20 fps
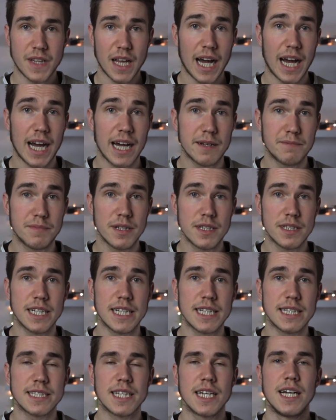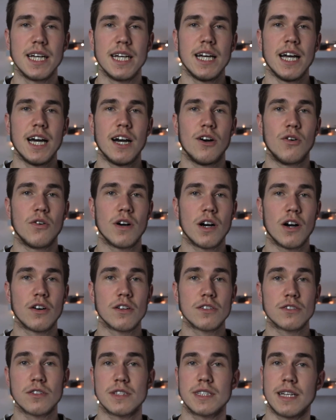high buildings, or
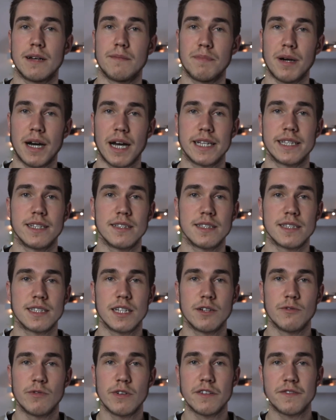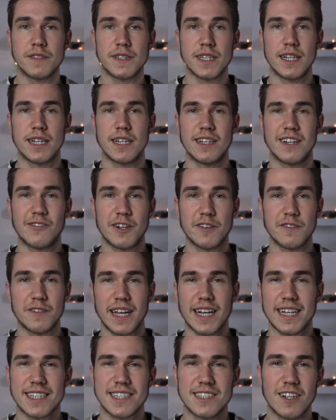also some puddles with the
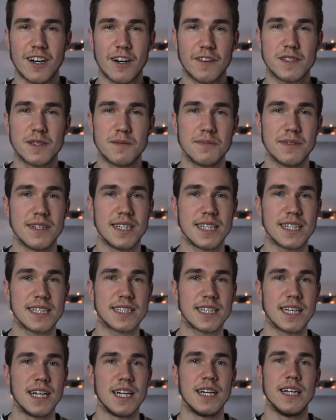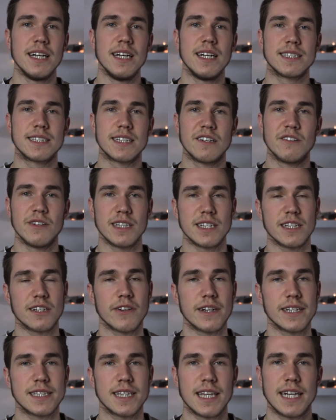reflection of the buildings. It's a really
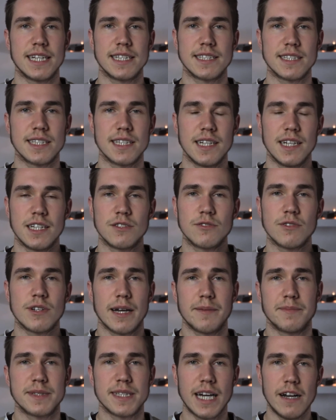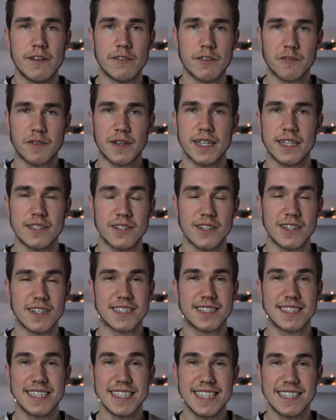great lens to capture everything you
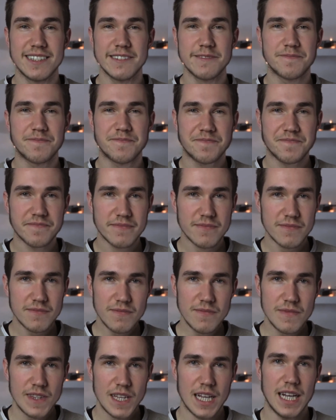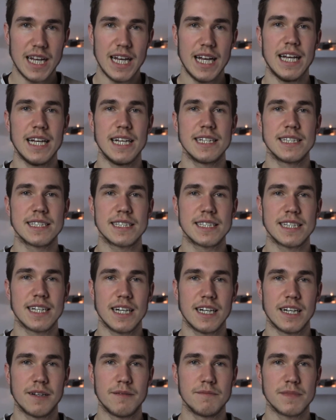see. And
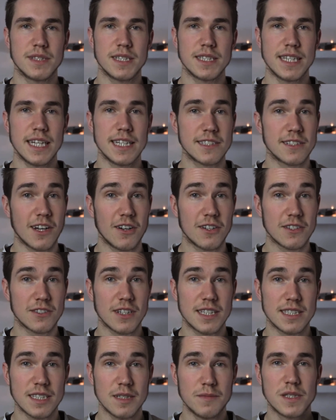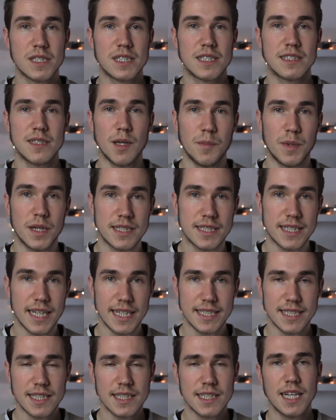this lens also has image
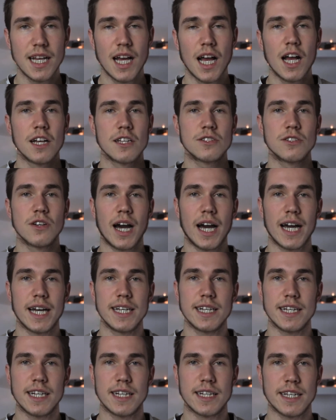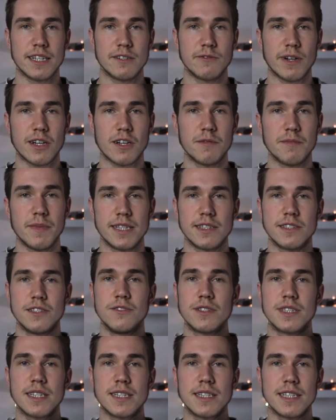stabilization, so I can recommend
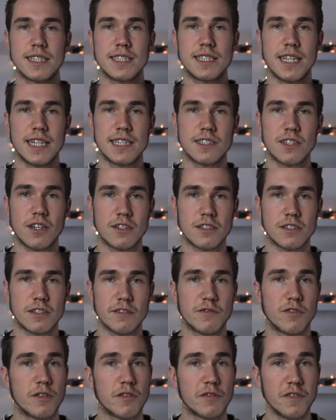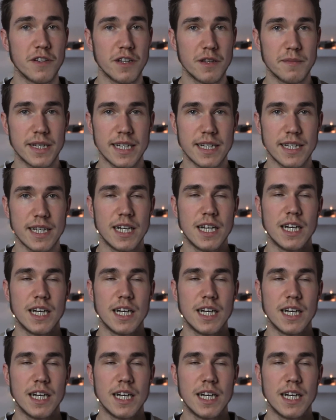using this lens also for filming